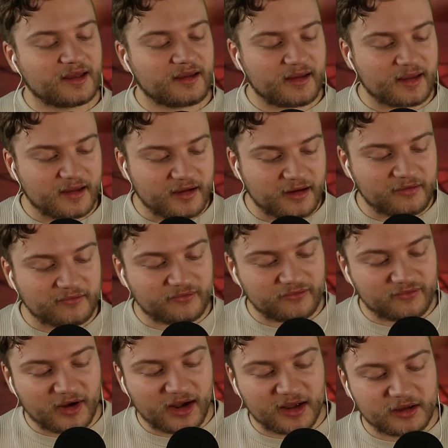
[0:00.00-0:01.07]
air,
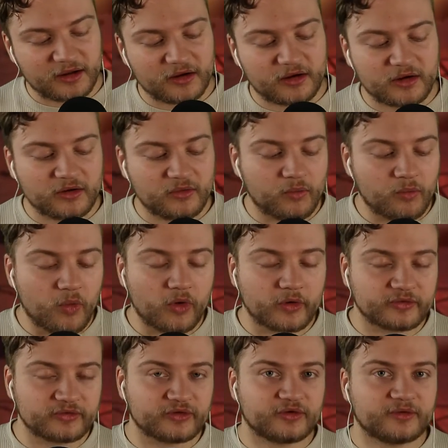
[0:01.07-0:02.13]
fire,
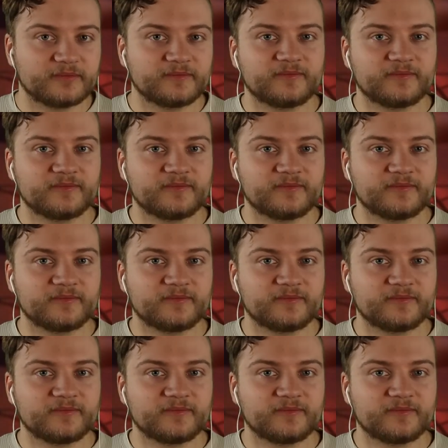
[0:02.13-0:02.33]
water,